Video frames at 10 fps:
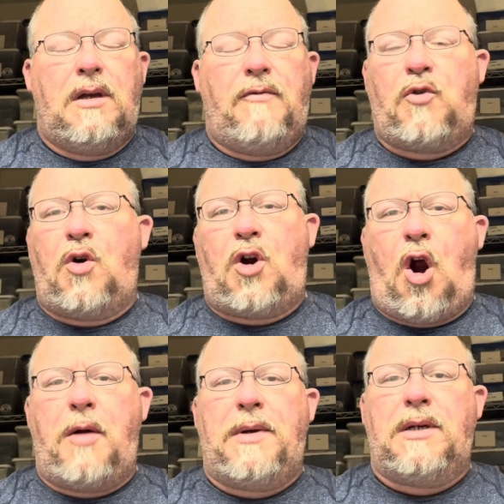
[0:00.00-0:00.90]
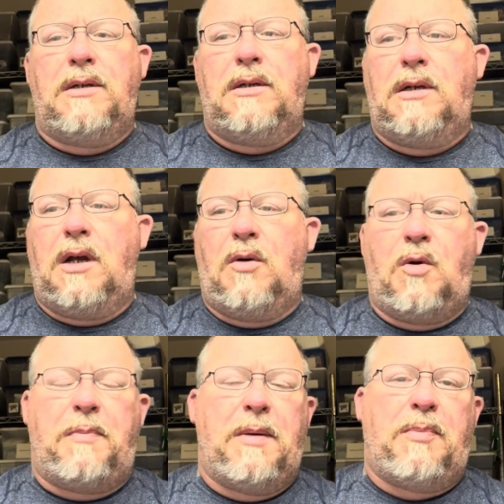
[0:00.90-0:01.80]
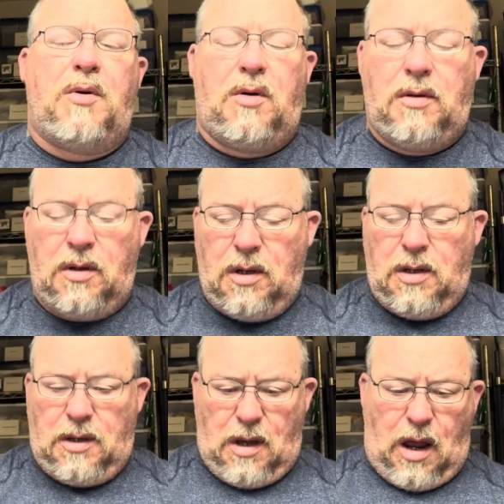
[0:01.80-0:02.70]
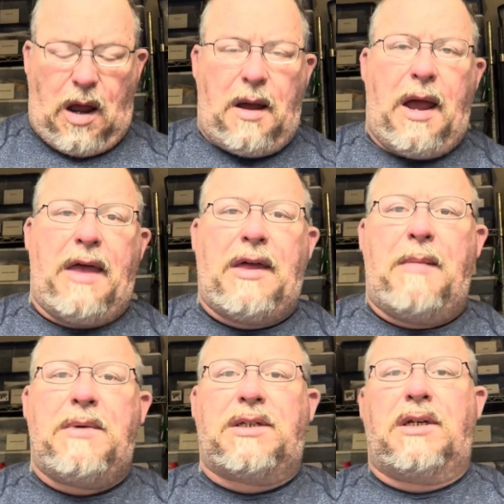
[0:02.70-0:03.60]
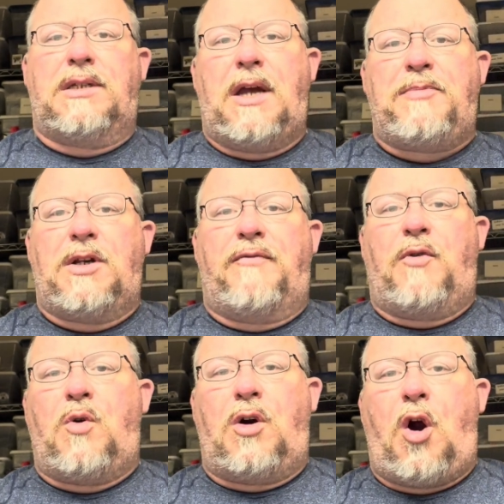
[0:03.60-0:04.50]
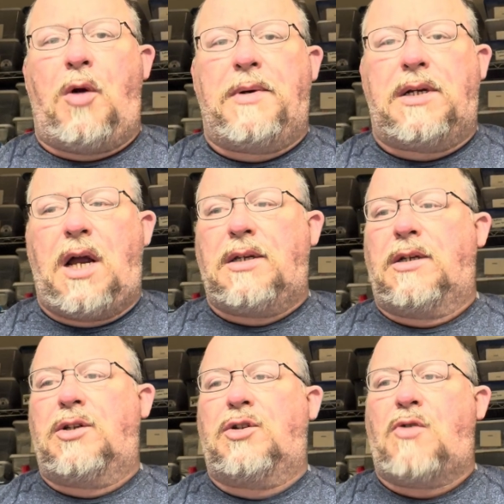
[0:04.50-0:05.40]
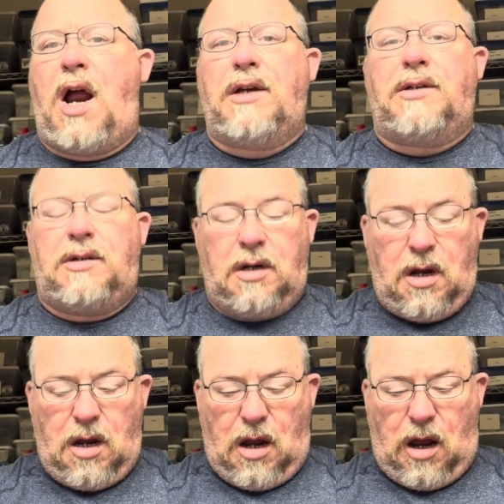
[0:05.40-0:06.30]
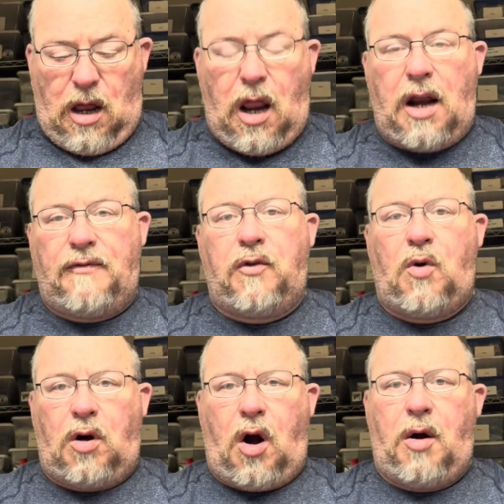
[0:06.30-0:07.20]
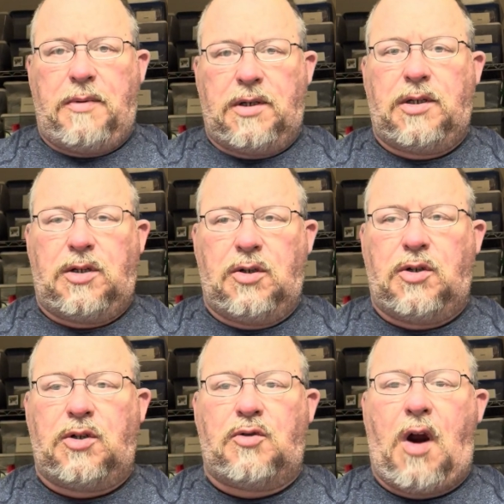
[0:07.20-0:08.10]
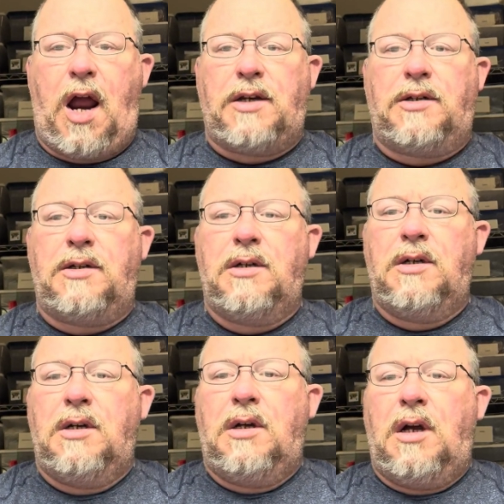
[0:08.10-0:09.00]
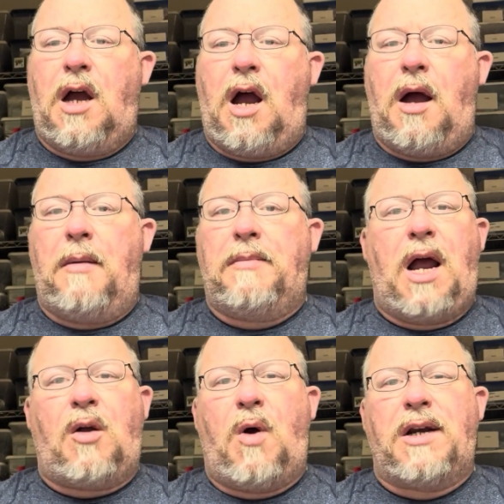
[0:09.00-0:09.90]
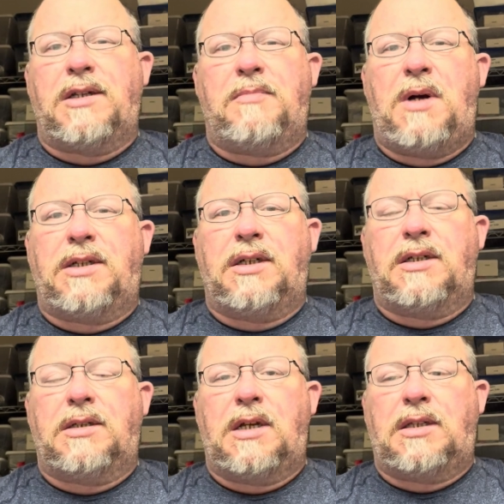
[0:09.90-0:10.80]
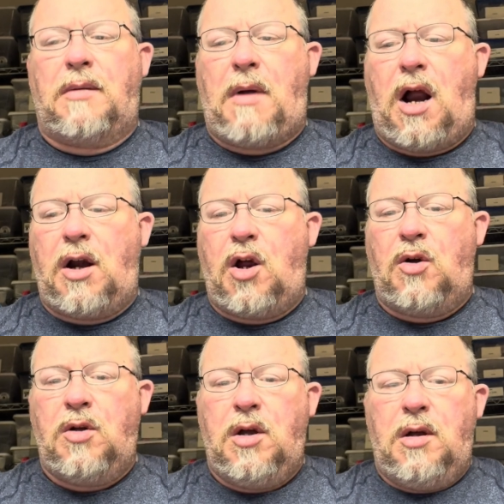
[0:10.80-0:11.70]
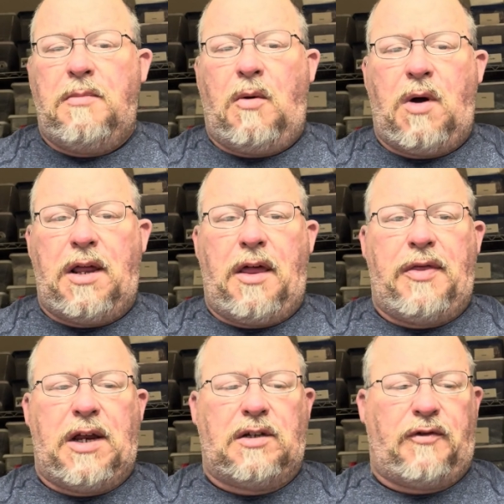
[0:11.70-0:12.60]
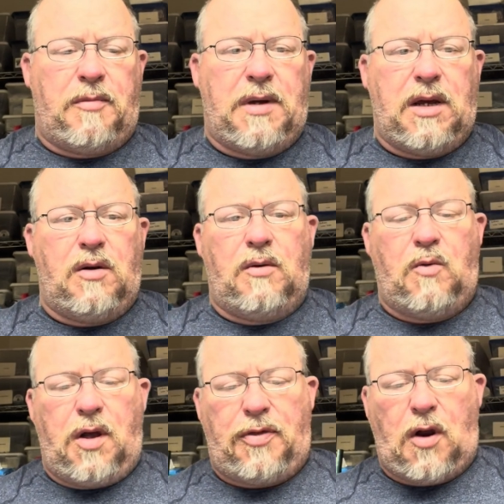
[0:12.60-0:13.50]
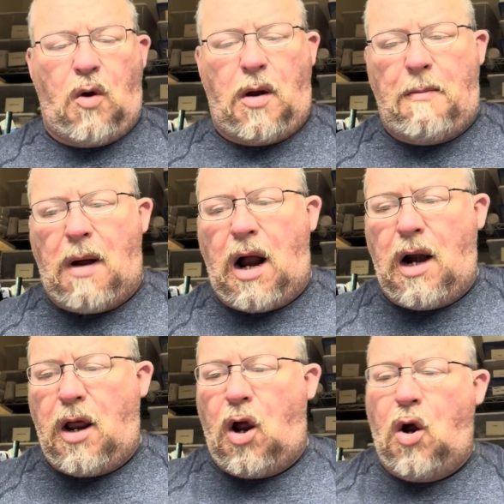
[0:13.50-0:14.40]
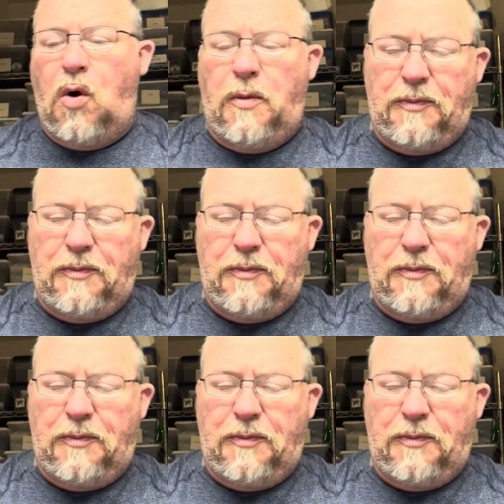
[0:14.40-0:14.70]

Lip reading: fluorocarbon, where people have that misconception that fluorocarbon doesn't stretch. A lot of fluorocarbons do stretch, not quite as much as the mono. But one of the things for me with throwing mono